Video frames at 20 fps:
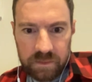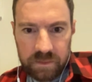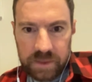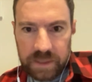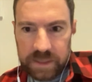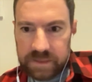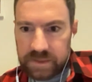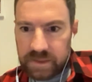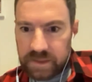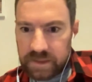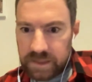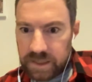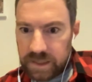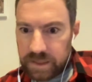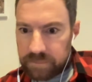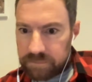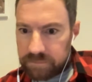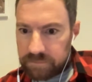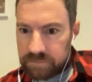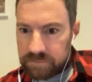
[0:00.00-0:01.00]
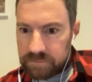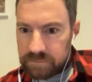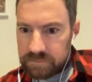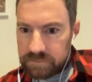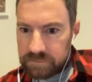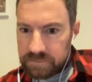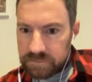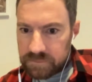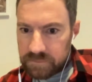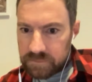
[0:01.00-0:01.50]
That's the
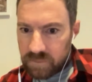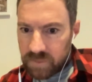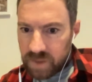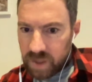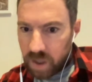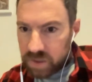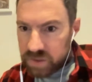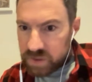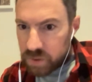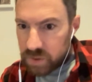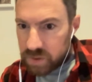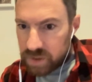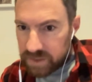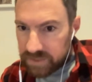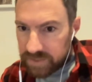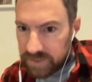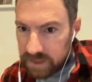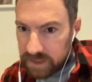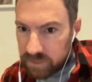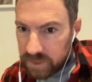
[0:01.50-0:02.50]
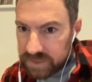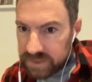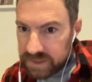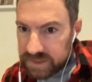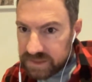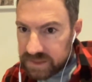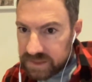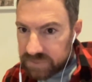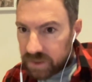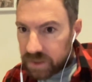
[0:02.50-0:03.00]
2 to the valley. Wait,
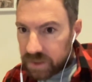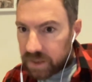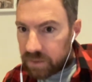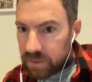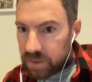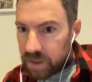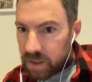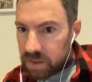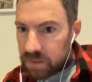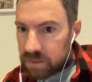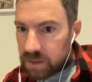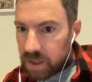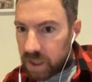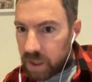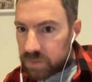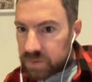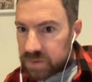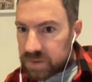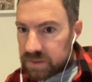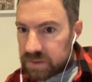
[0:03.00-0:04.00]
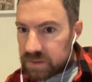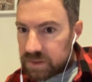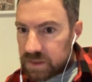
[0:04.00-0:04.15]
that's a different. No, out